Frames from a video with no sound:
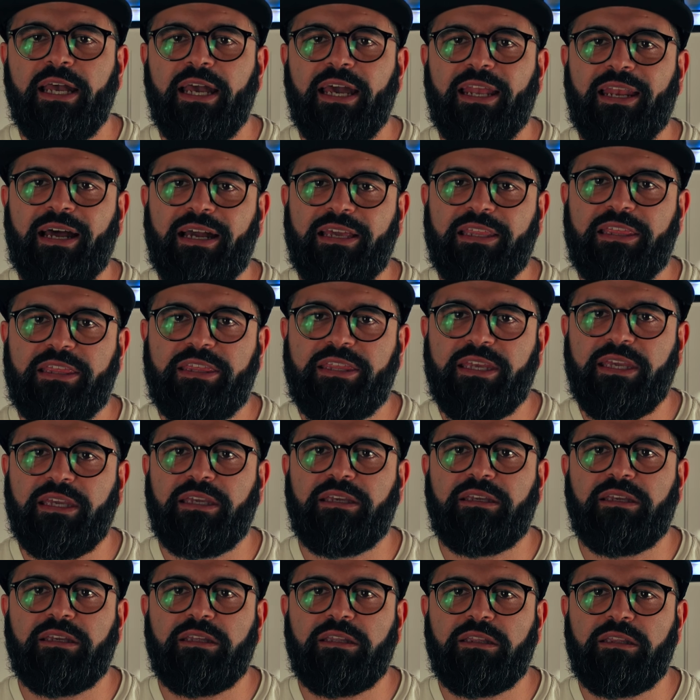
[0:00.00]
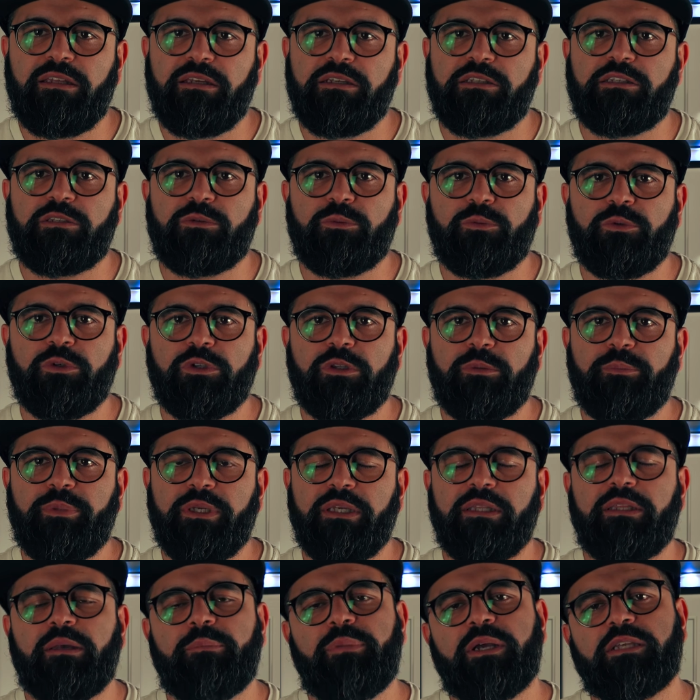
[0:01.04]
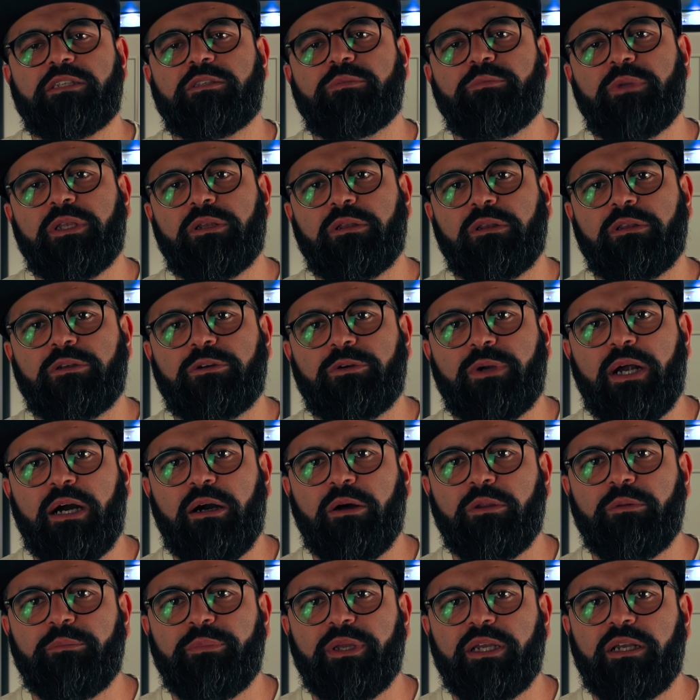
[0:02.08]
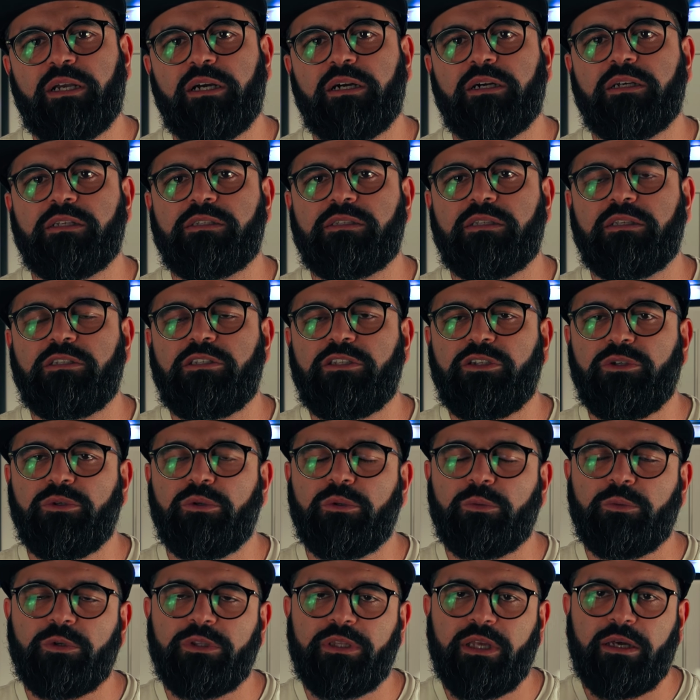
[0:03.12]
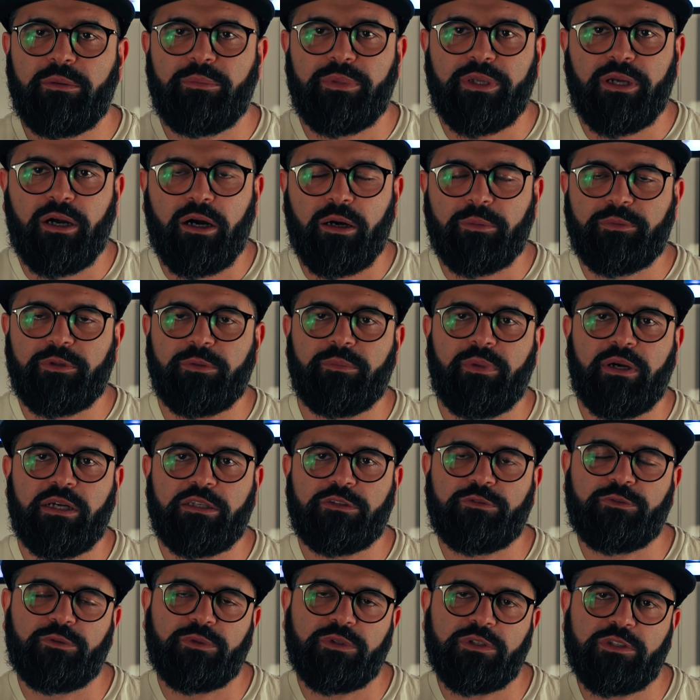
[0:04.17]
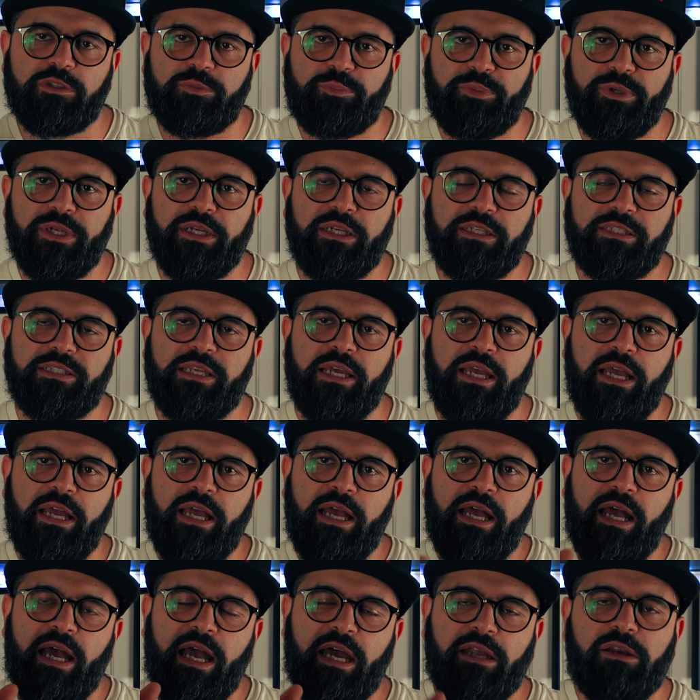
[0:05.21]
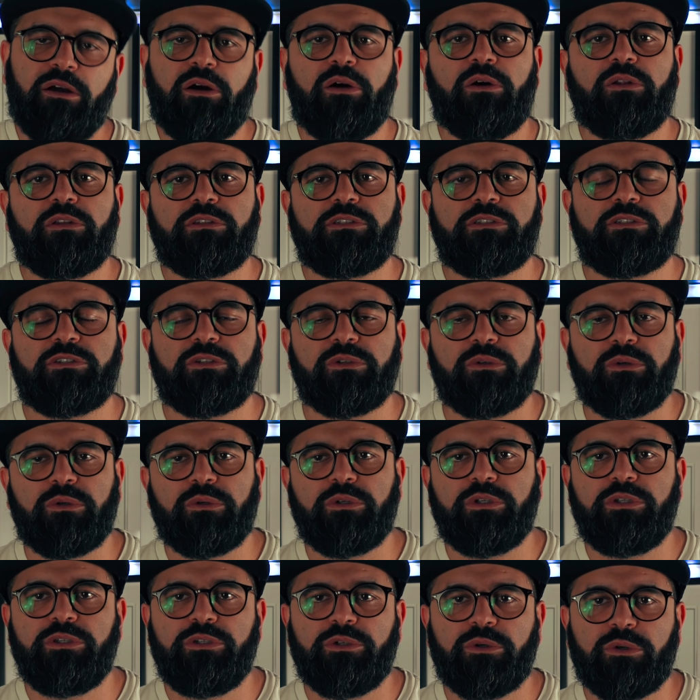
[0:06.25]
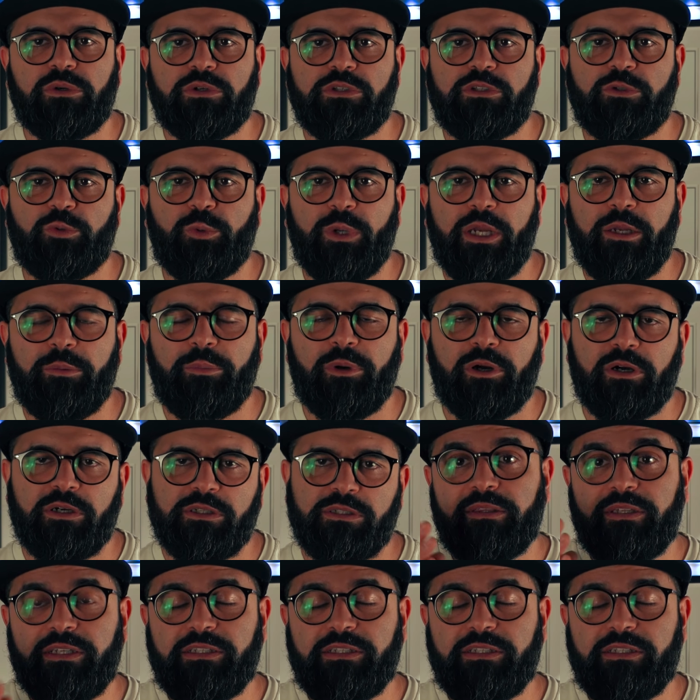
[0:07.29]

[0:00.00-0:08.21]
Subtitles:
And I think this would be the best middle ground because the tune would then be optimized for the springs and also your sway bars.